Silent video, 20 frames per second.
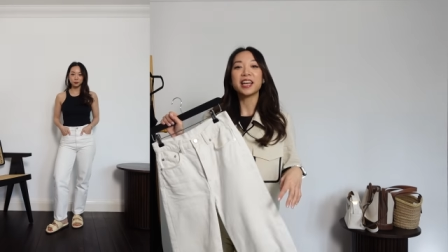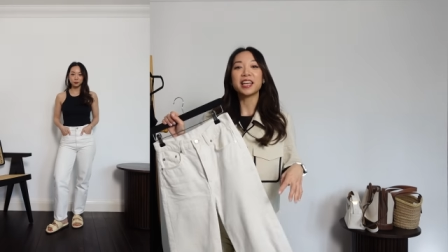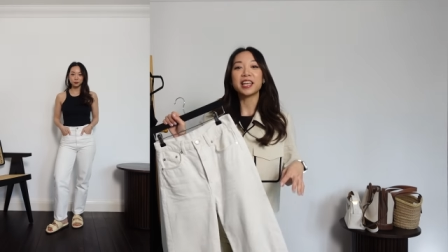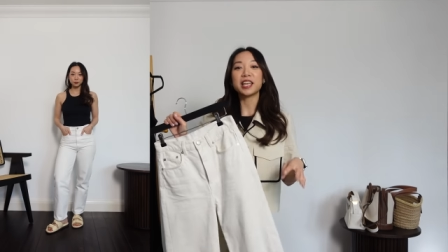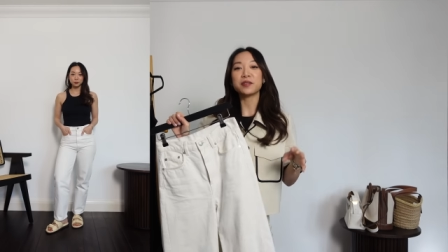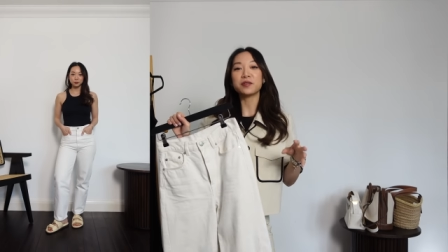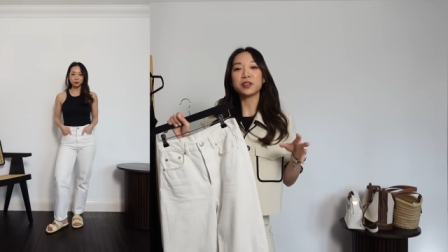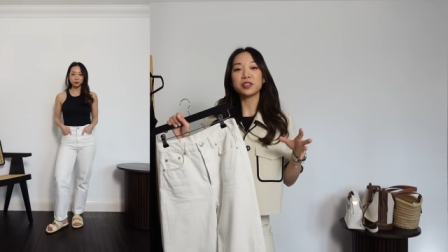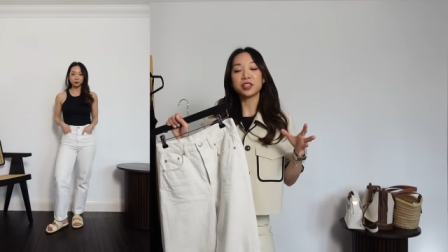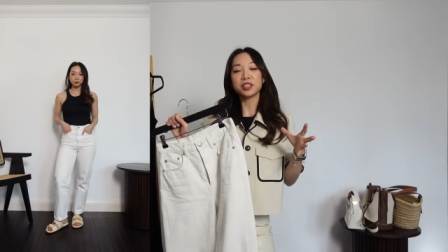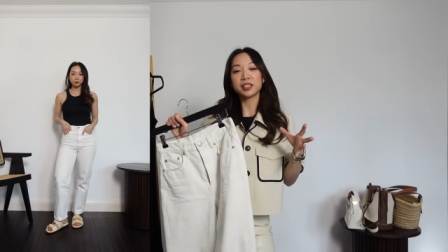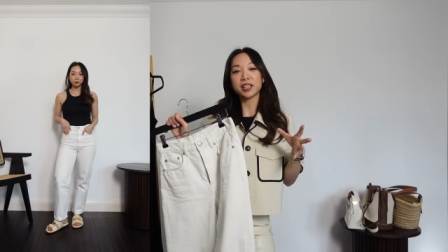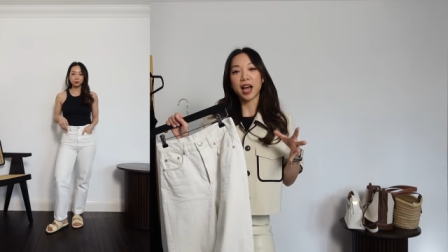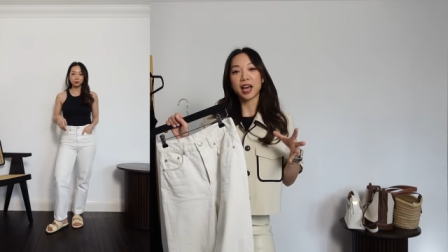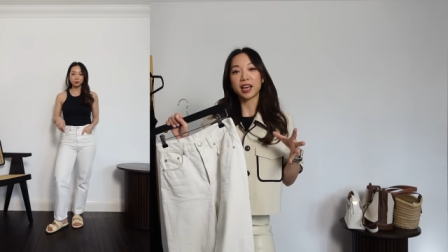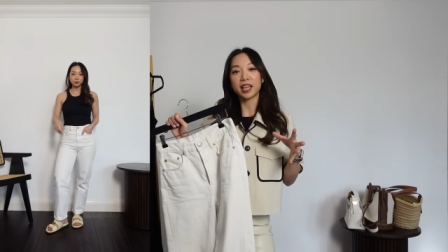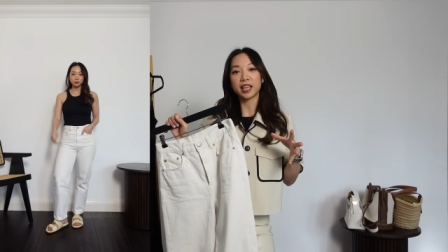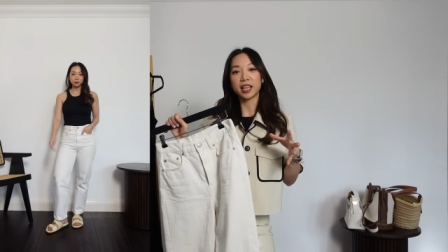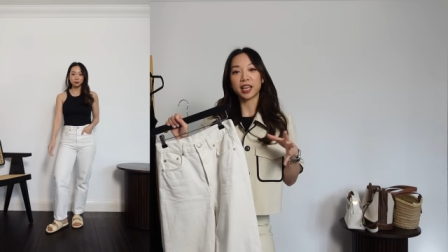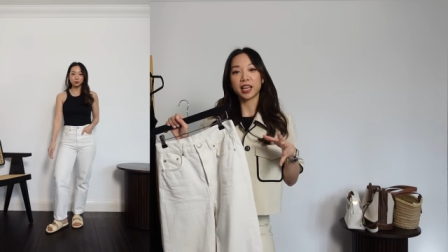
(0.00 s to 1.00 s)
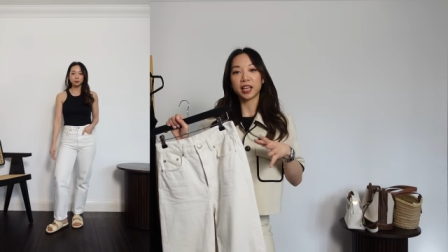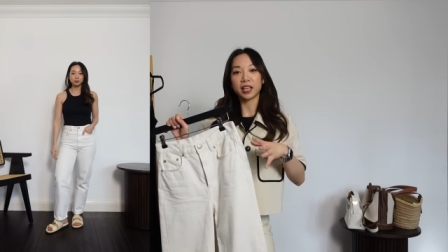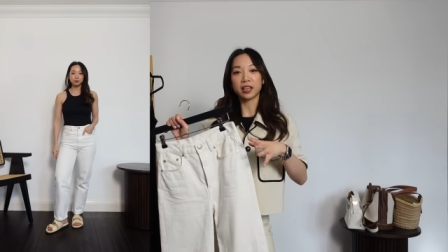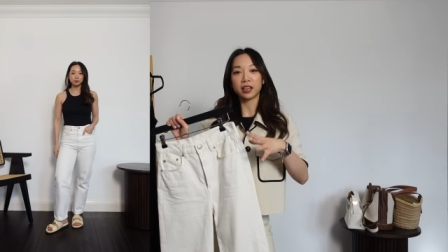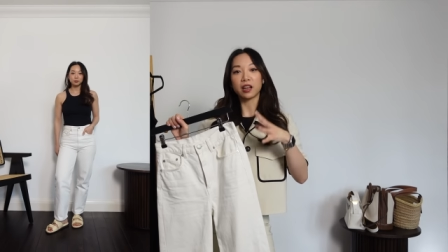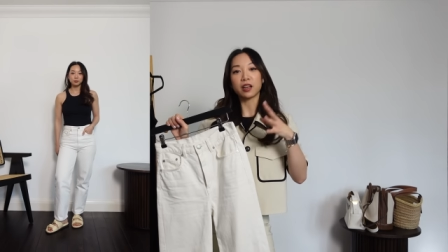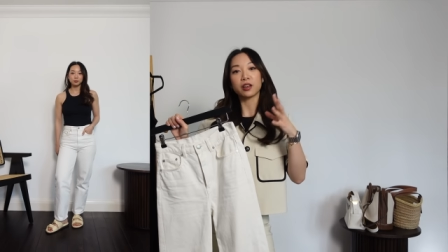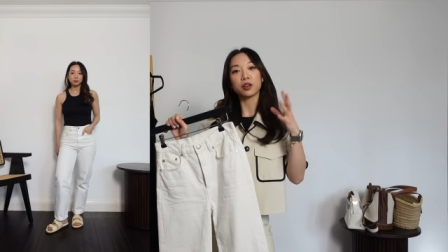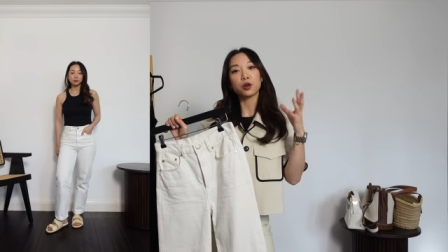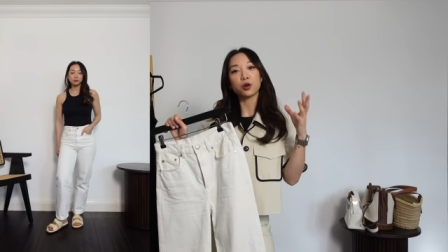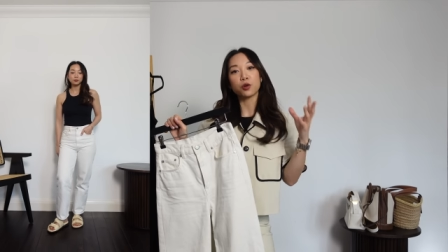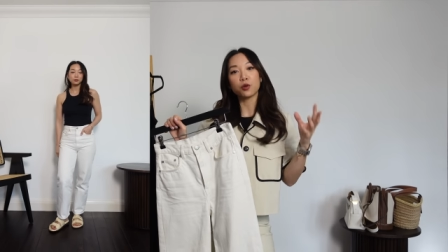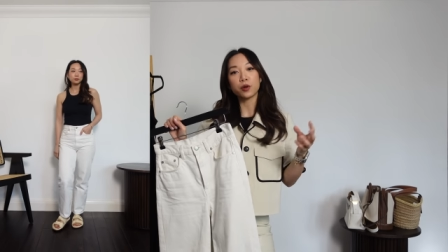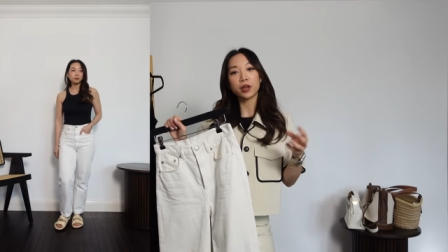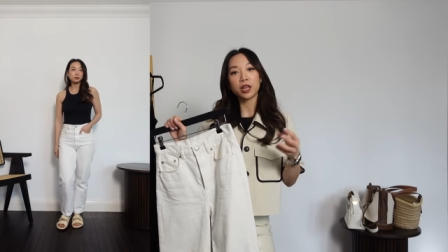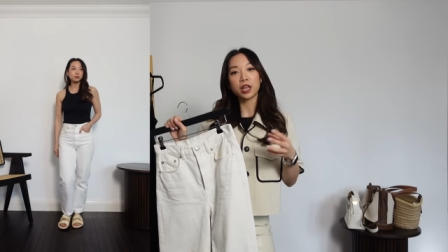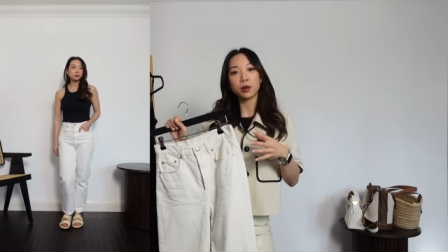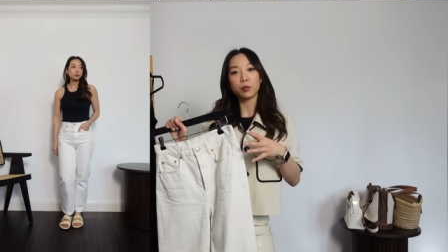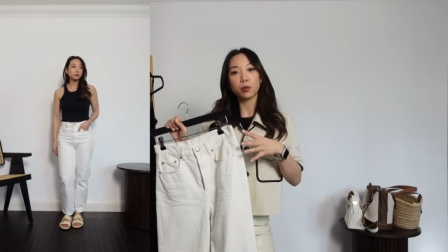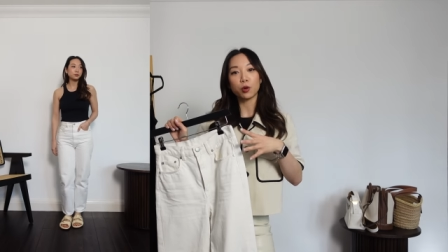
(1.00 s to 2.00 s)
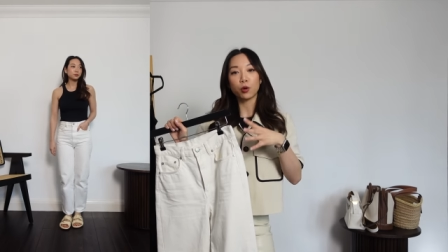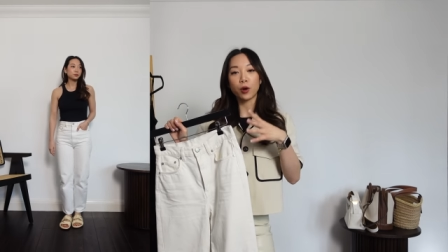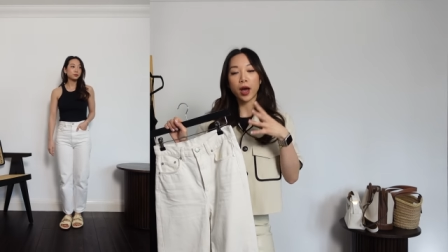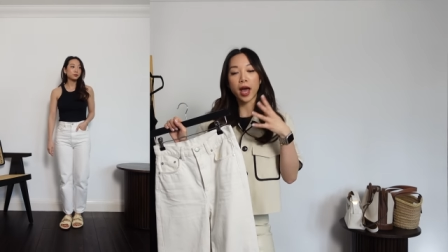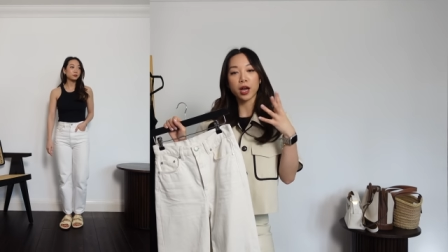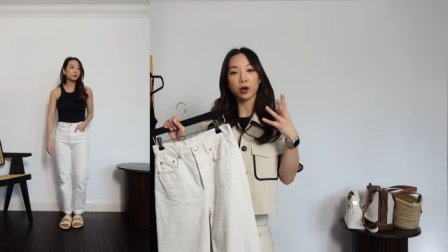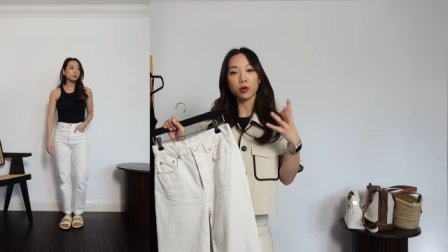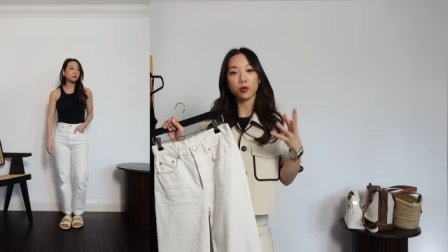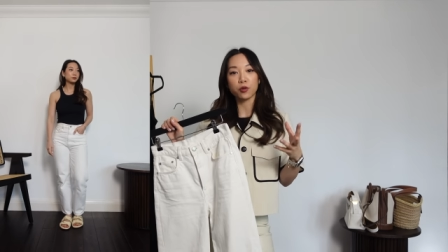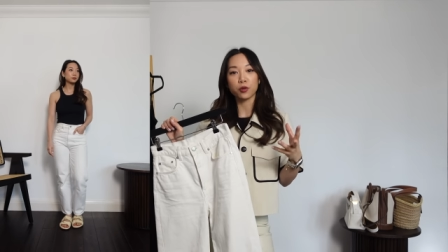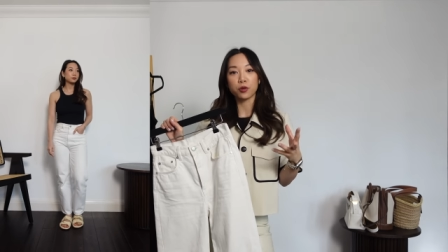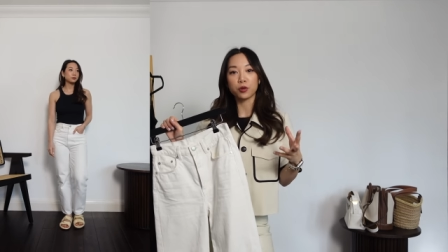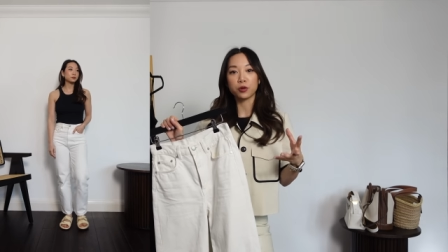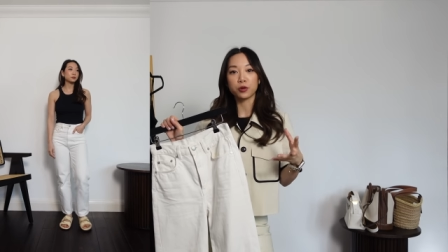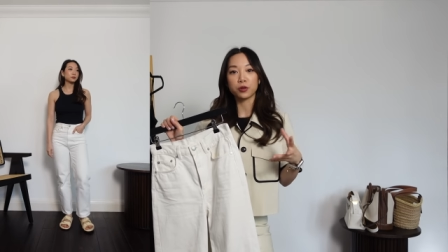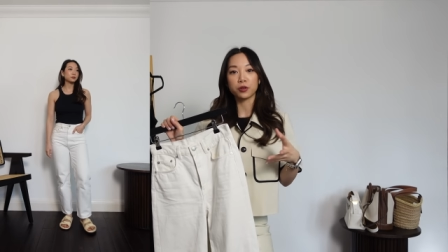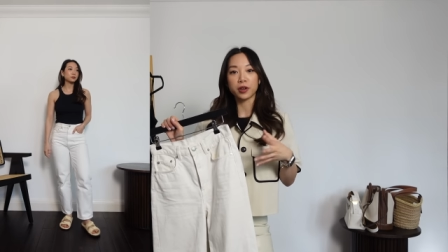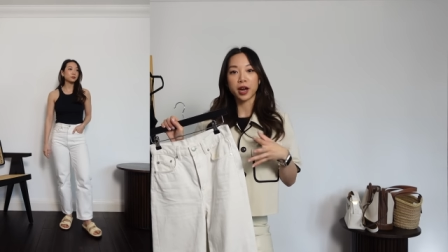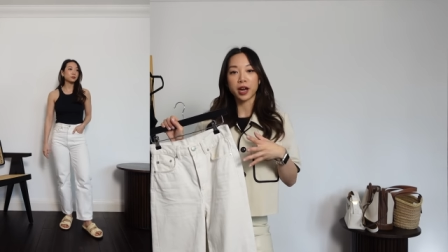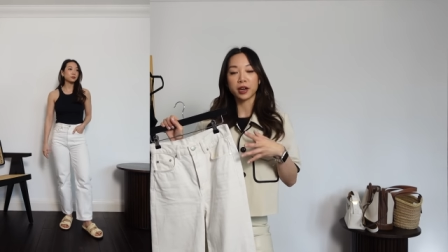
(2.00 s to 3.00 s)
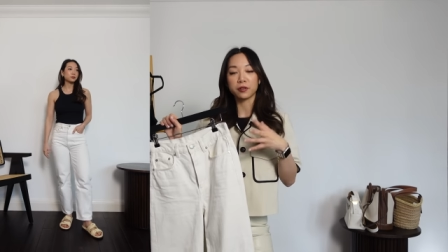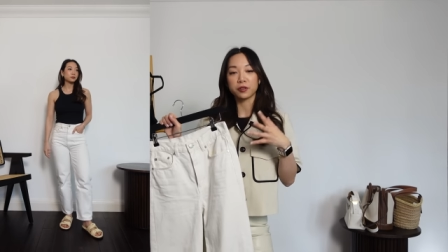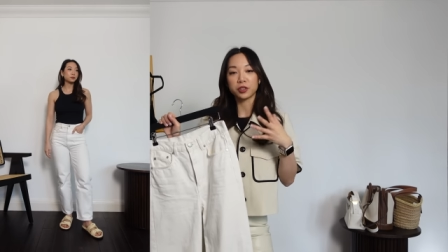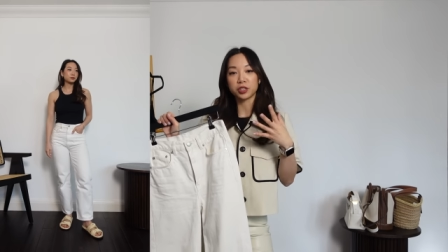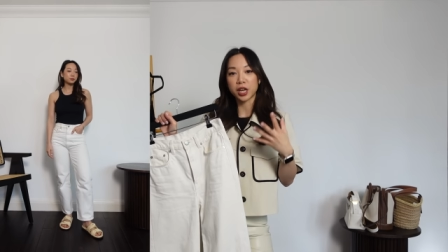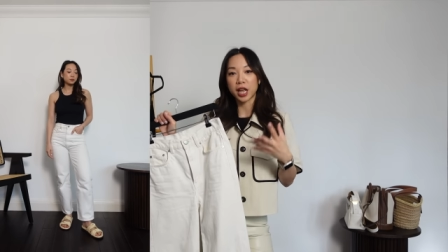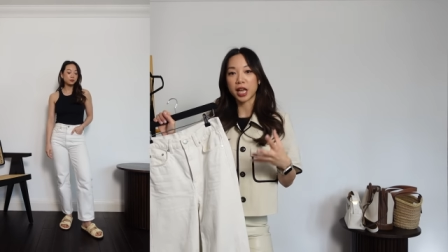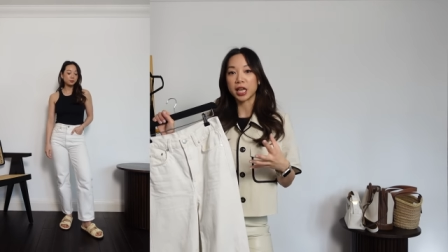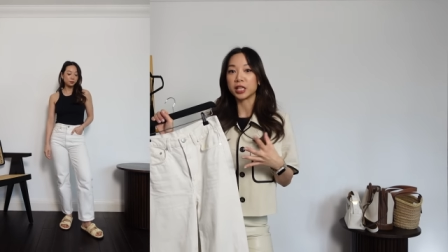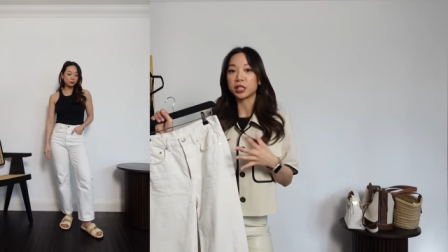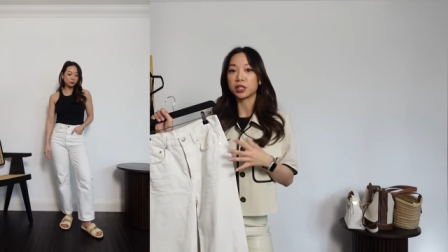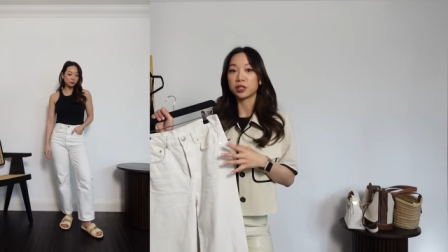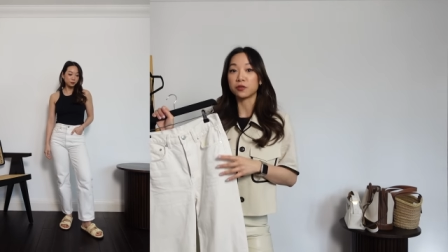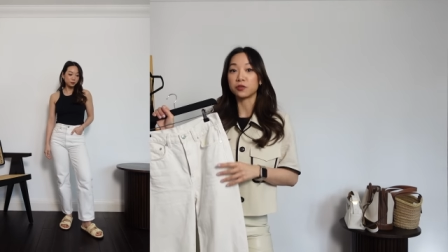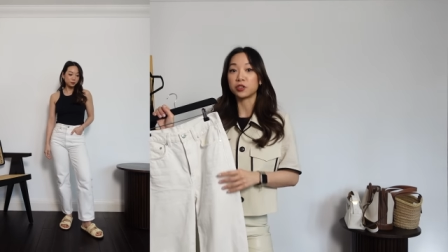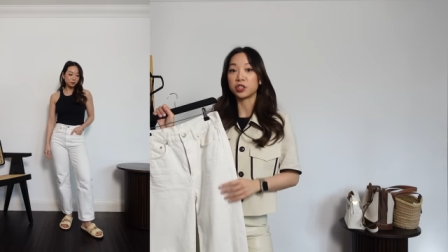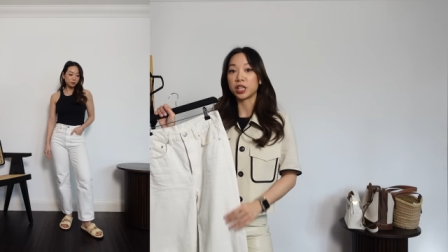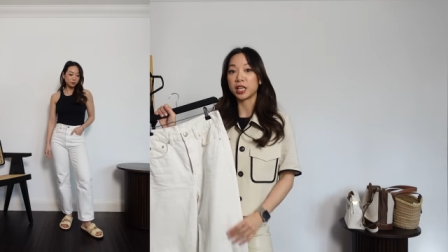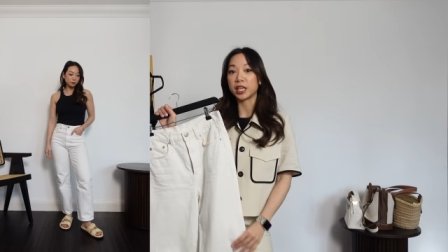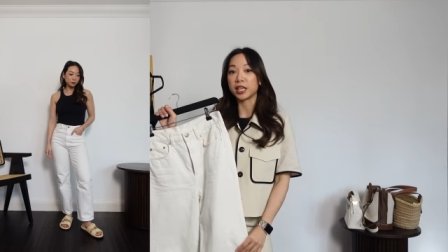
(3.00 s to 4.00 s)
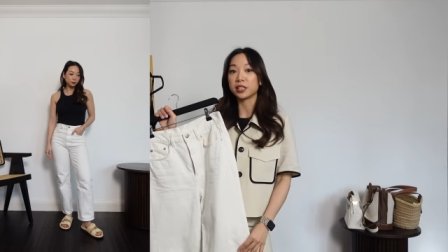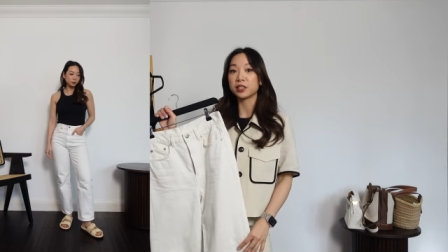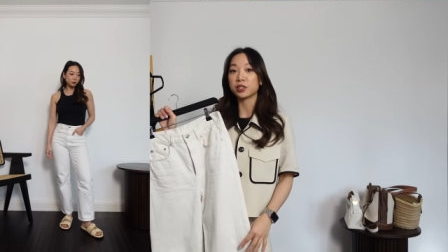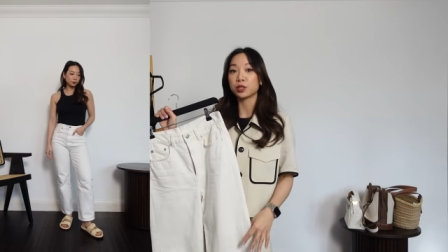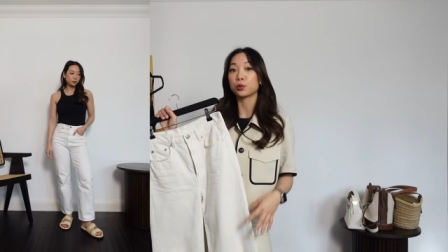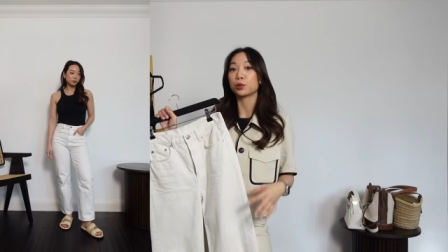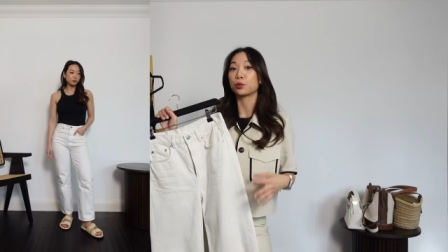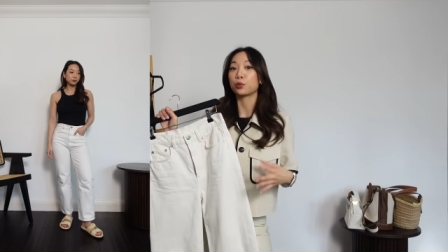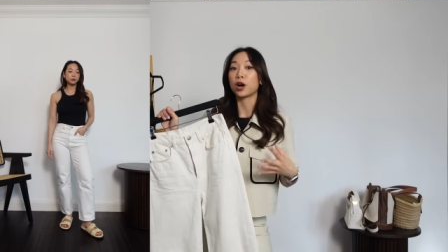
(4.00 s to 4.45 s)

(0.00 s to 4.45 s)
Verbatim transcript: Even just adding in like cream or ecru kind of shades of jeans would